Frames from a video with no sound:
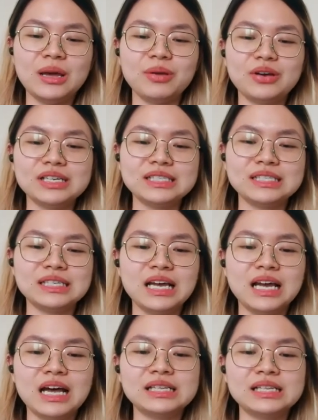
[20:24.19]
Because
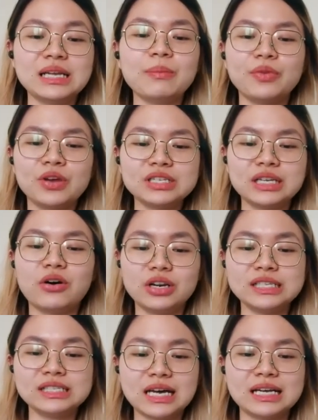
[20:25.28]
the
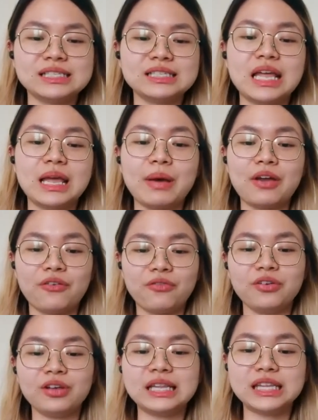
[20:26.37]
audience asked, they might
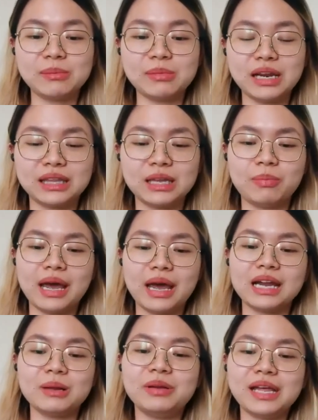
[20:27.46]
feel intimidated by
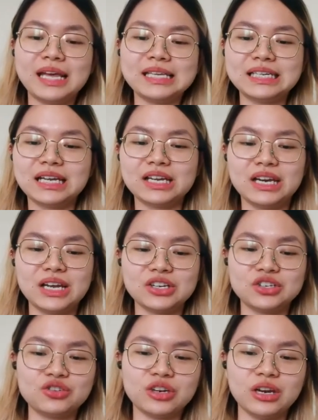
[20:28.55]
other players in the
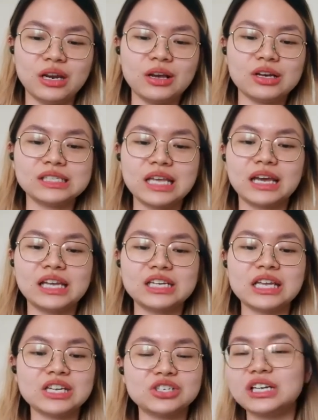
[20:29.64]
industry because they are
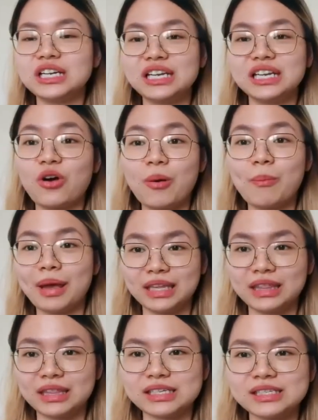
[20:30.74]
essentially their
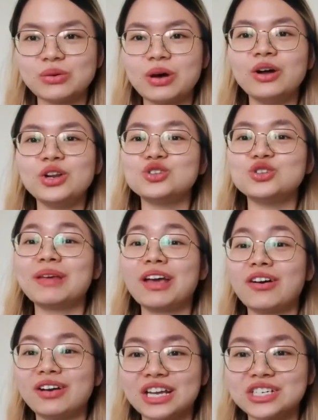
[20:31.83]
competitors. So how did you make
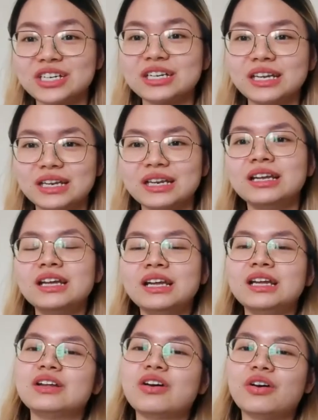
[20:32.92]
connection in
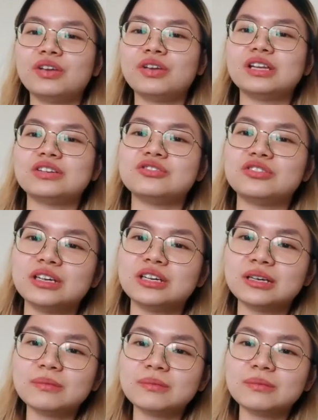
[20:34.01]
the coffee industry?